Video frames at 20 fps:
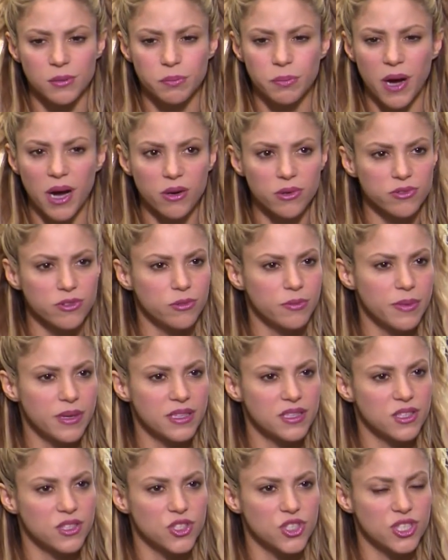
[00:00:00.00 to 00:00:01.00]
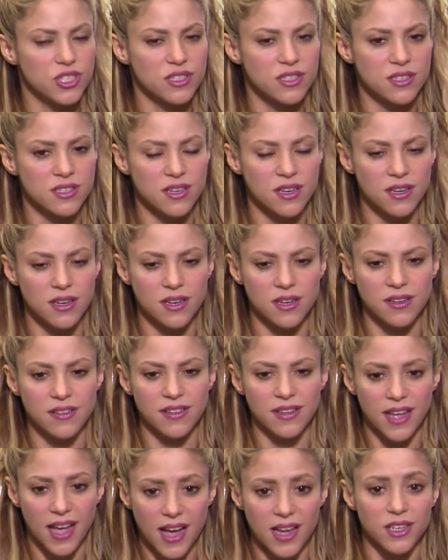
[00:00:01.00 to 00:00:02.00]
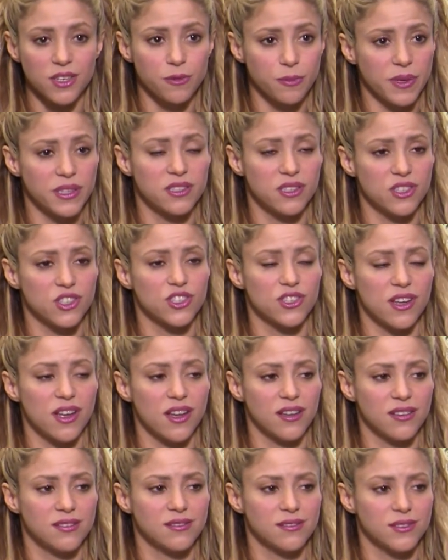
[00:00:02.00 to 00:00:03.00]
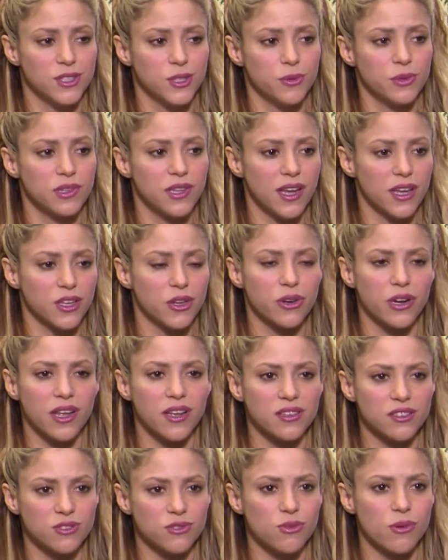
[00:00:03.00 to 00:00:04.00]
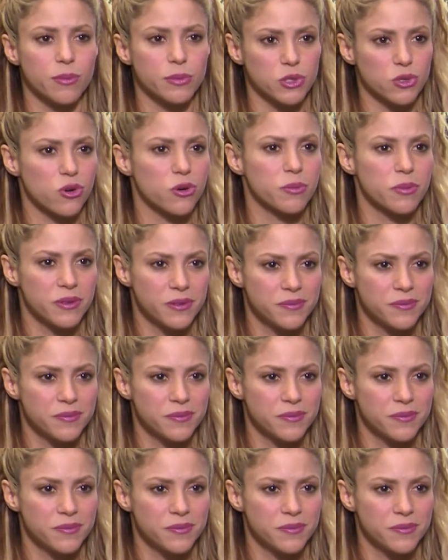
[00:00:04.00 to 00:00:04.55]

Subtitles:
powerful messages, the kind of message that you would like your kids to absorb.